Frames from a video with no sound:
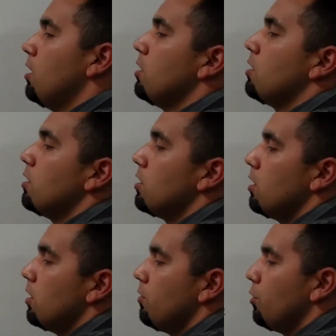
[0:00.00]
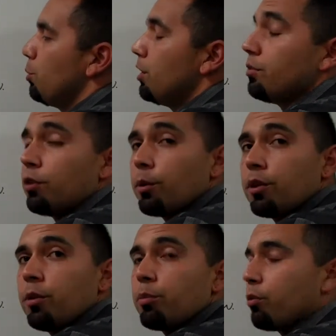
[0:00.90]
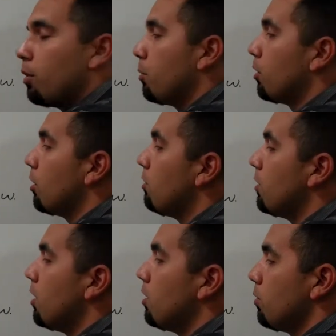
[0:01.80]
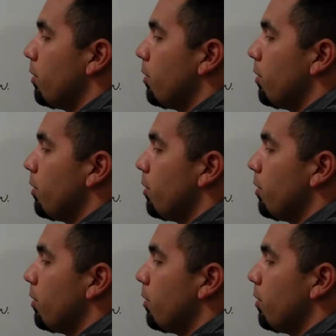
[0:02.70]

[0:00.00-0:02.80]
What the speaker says: This is the formula for the perimeter of a